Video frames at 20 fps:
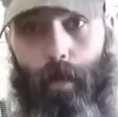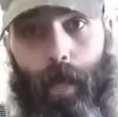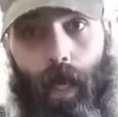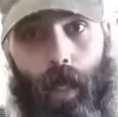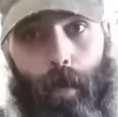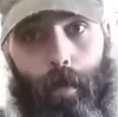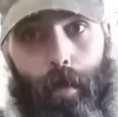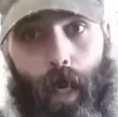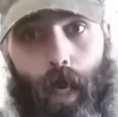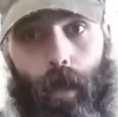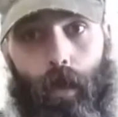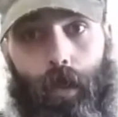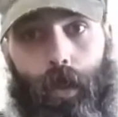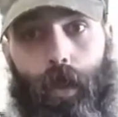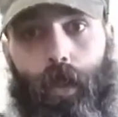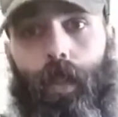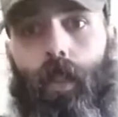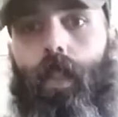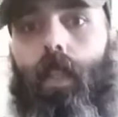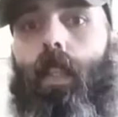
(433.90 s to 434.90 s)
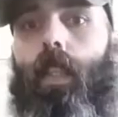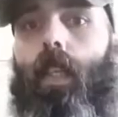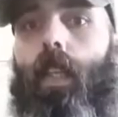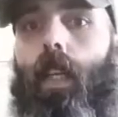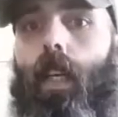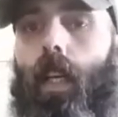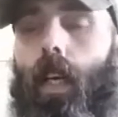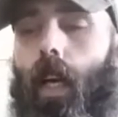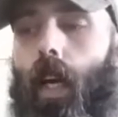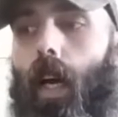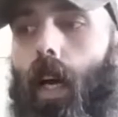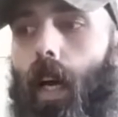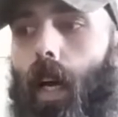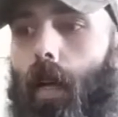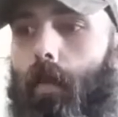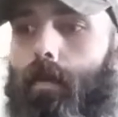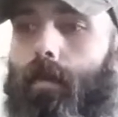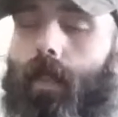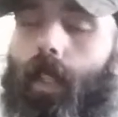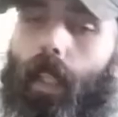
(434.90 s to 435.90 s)
mag pouch.
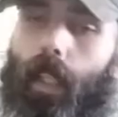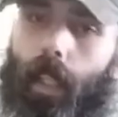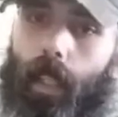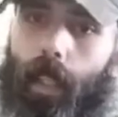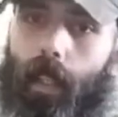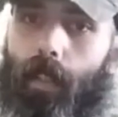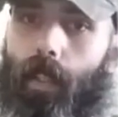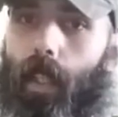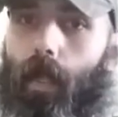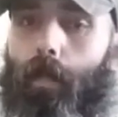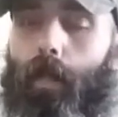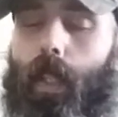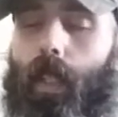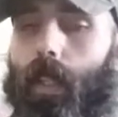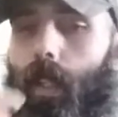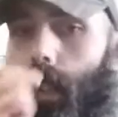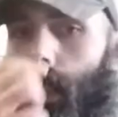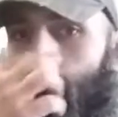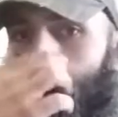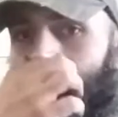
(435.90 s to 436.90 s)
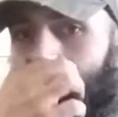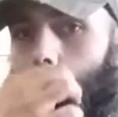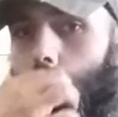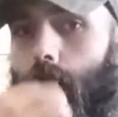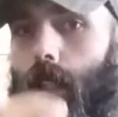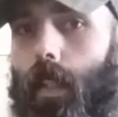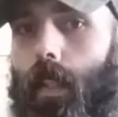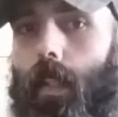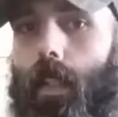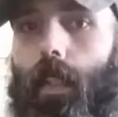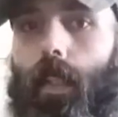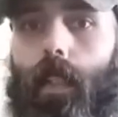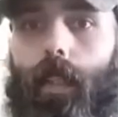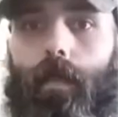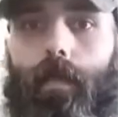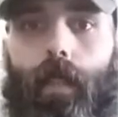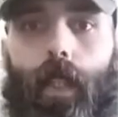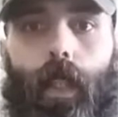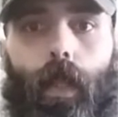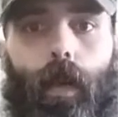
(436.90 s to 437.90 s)
Like I said, I'll put a link to the
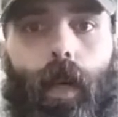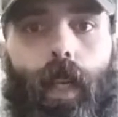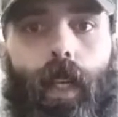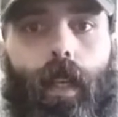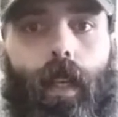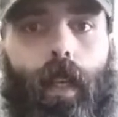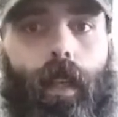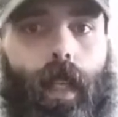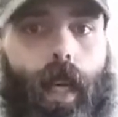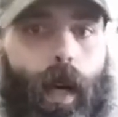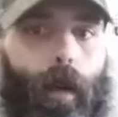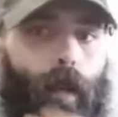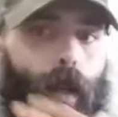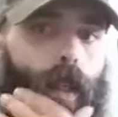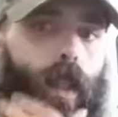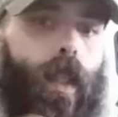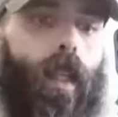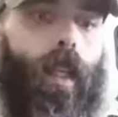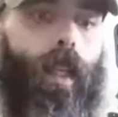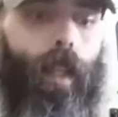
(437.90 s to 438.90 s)
video I did on that one.